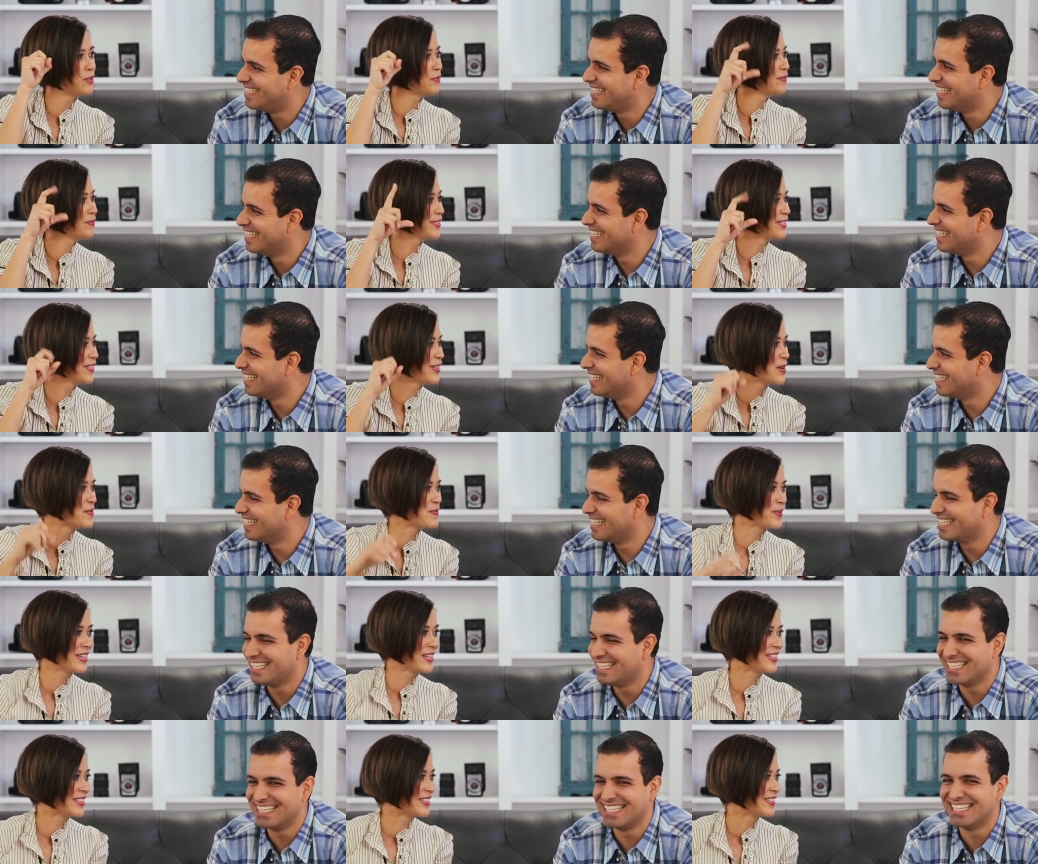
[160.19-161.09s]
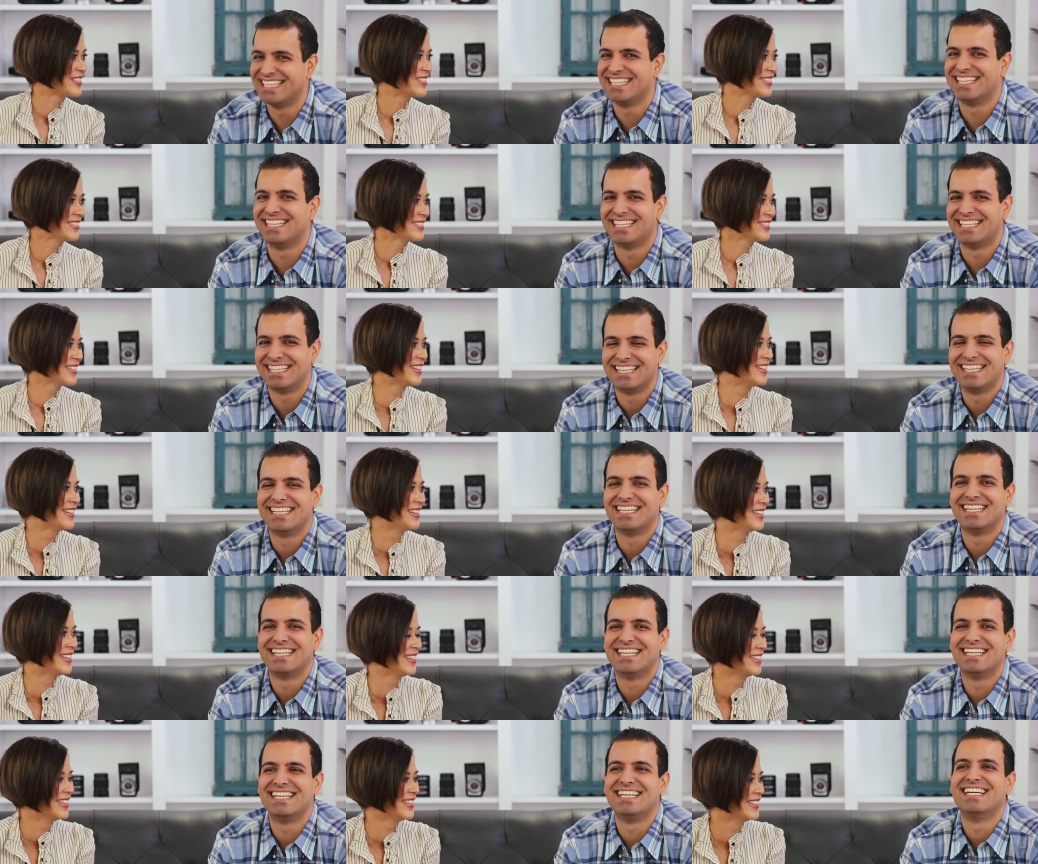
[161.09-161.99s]
Speaker 1: open and close.
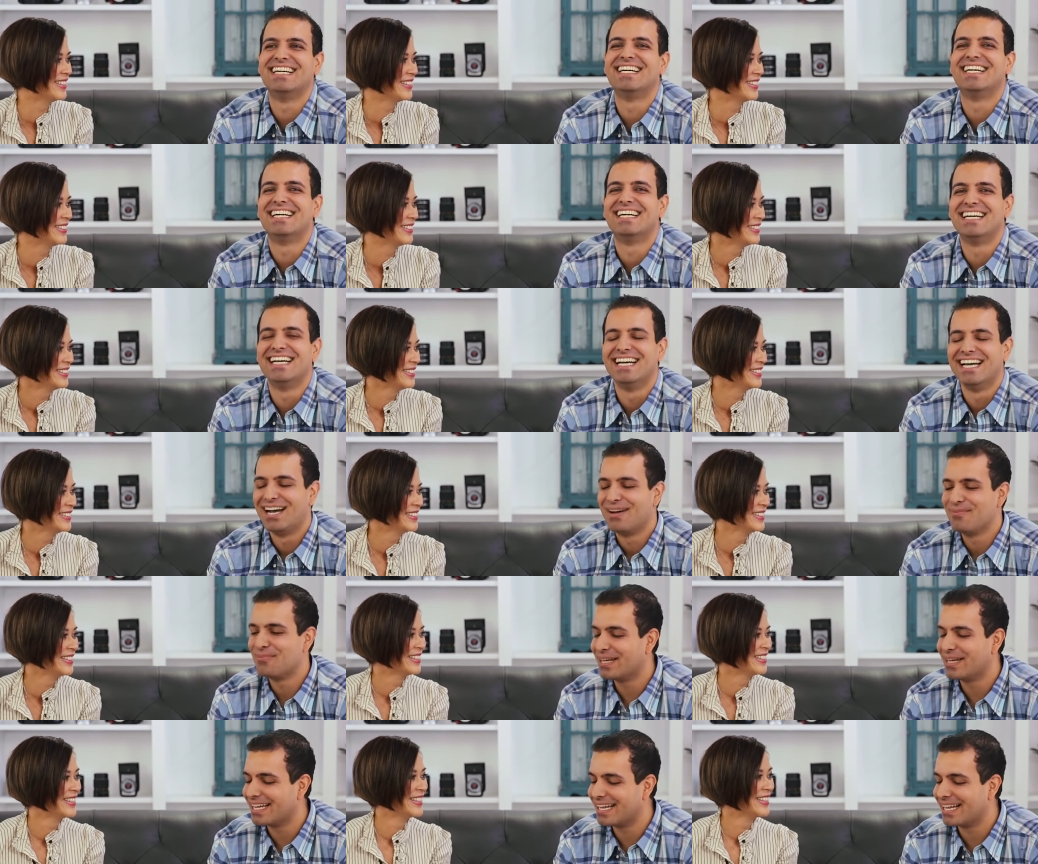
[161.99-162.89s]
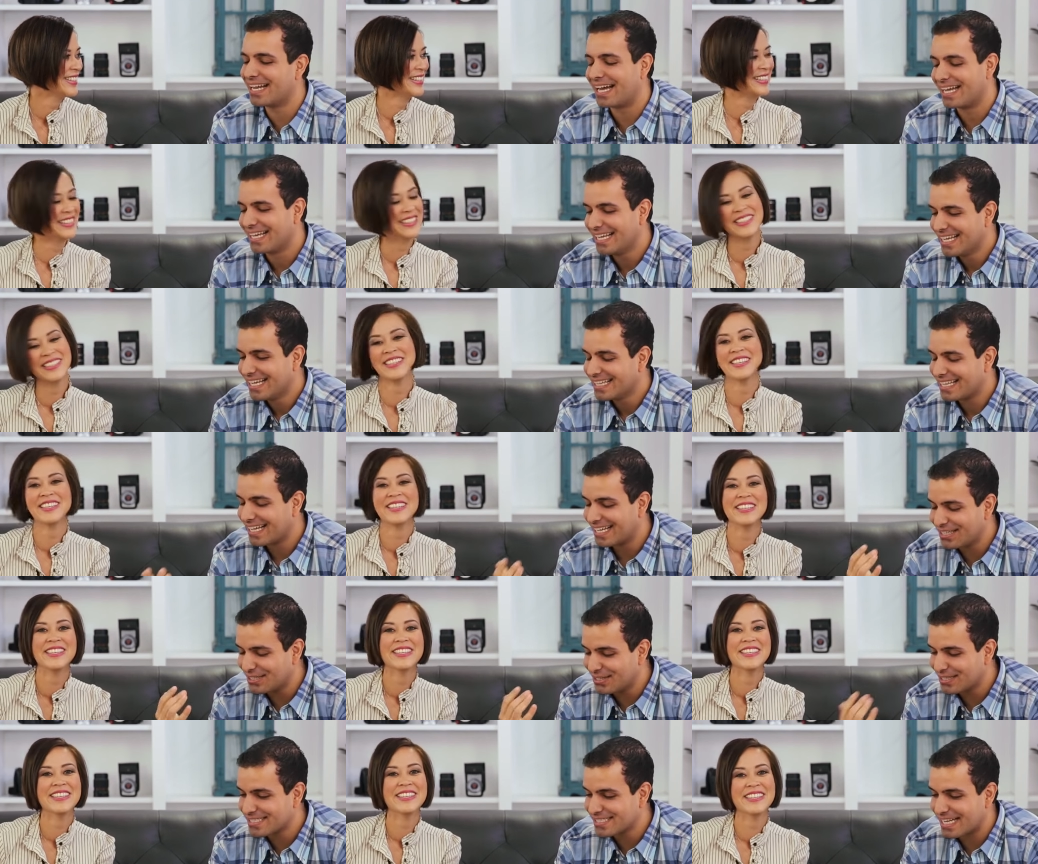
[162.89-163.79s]
Speaker 2: But yeah,
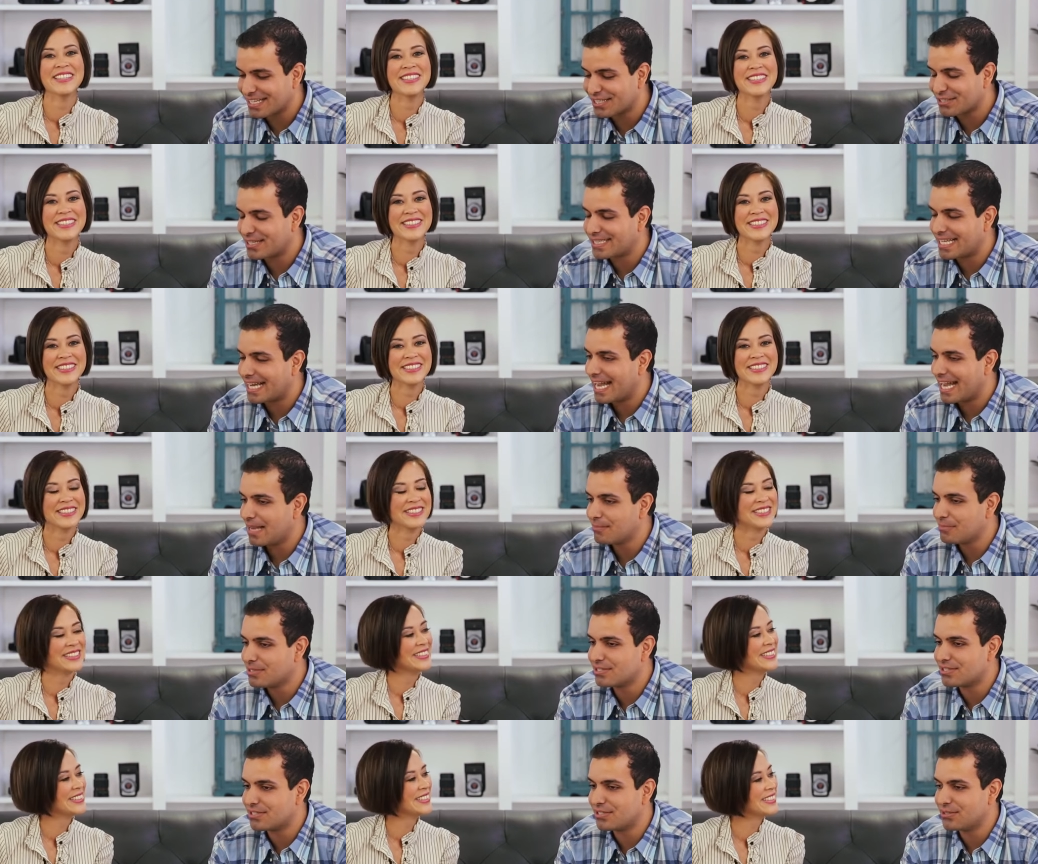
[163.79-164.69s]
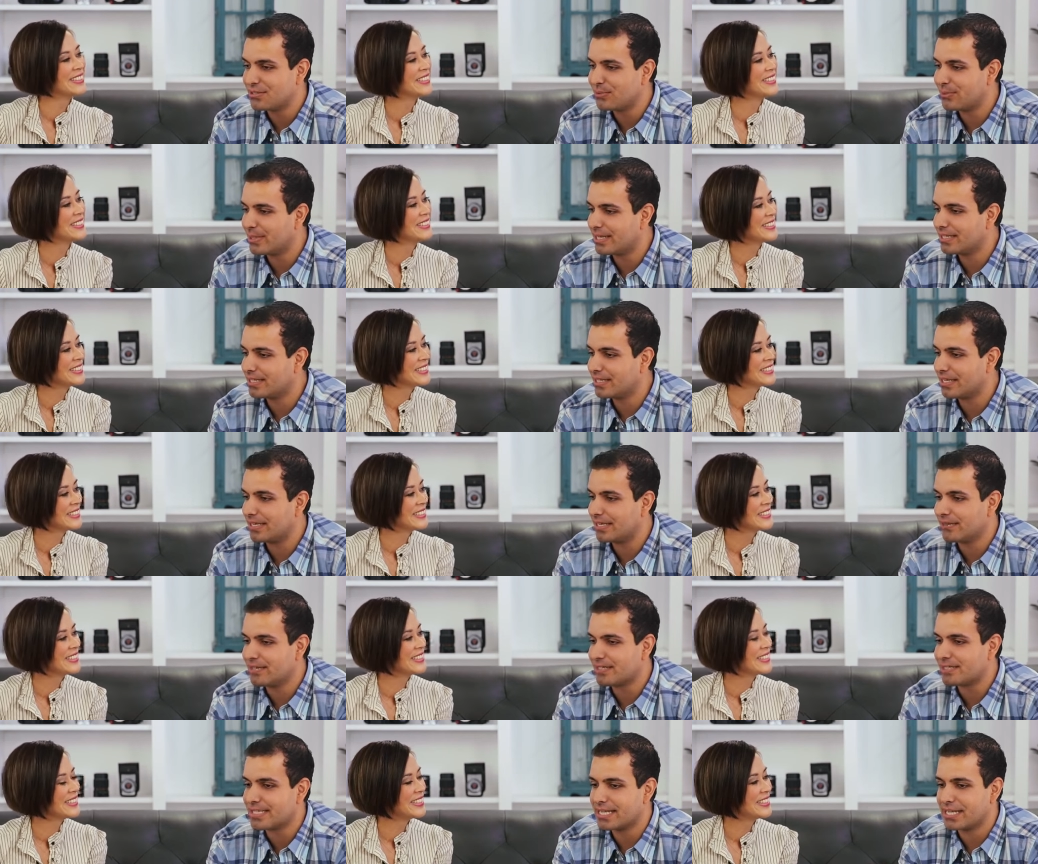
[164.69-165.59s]
you're exactly right. That happens too when,
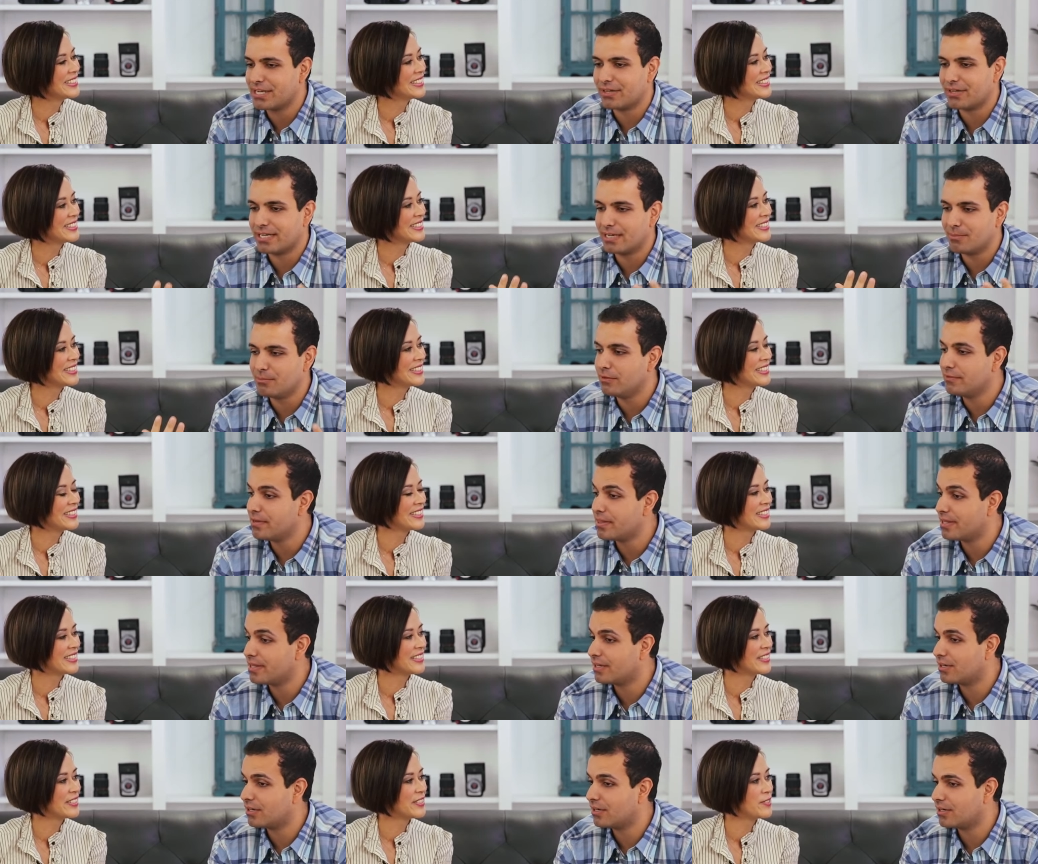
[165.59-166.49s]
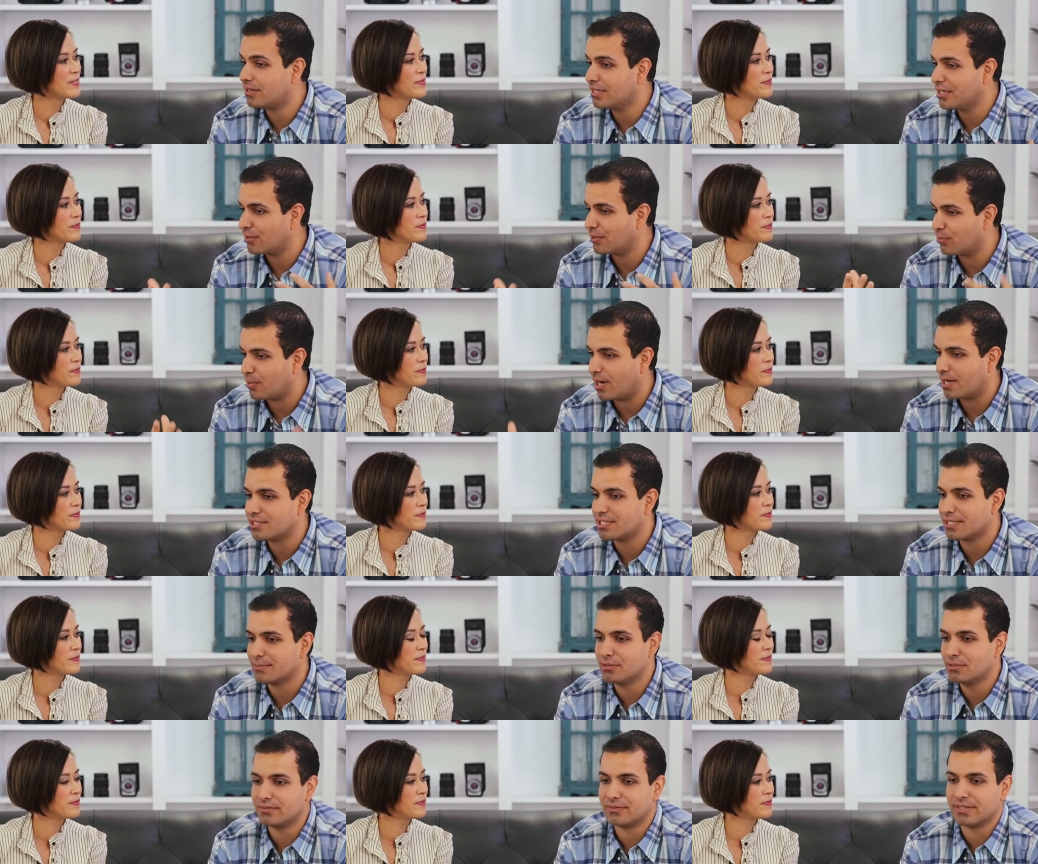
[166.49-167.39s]
let's say you're in a movie theater, you're
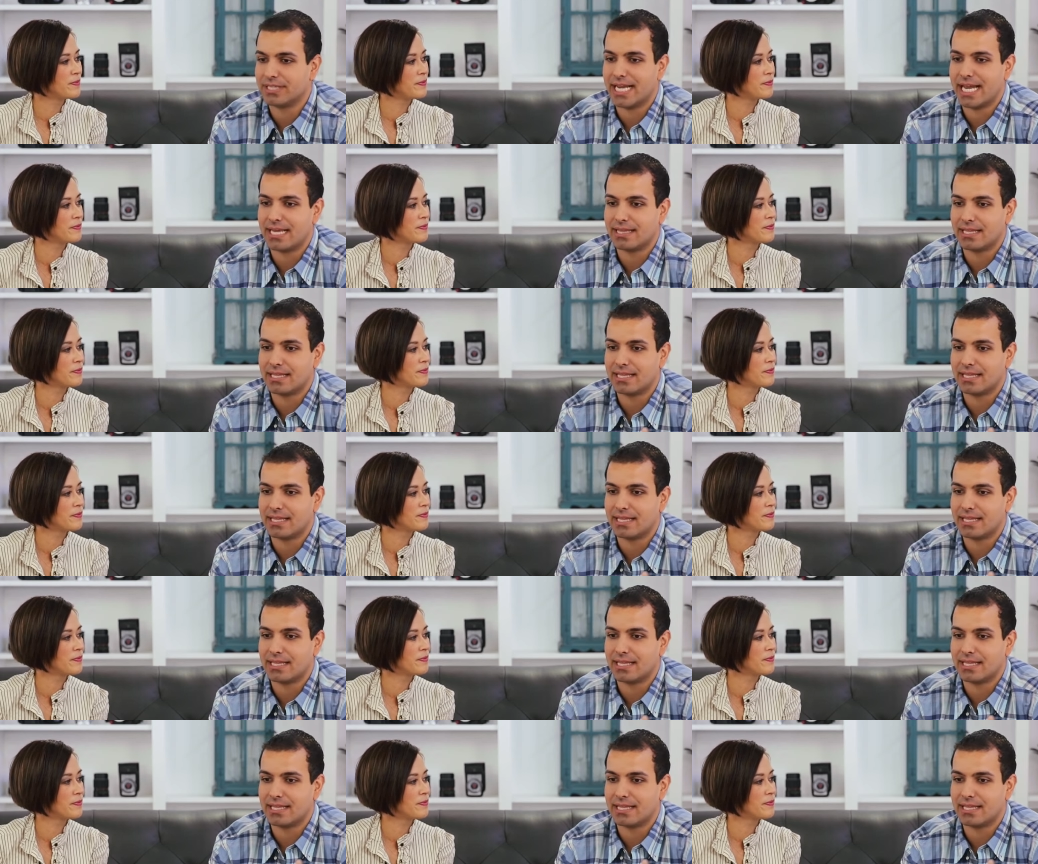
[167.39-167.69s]
watching a movie,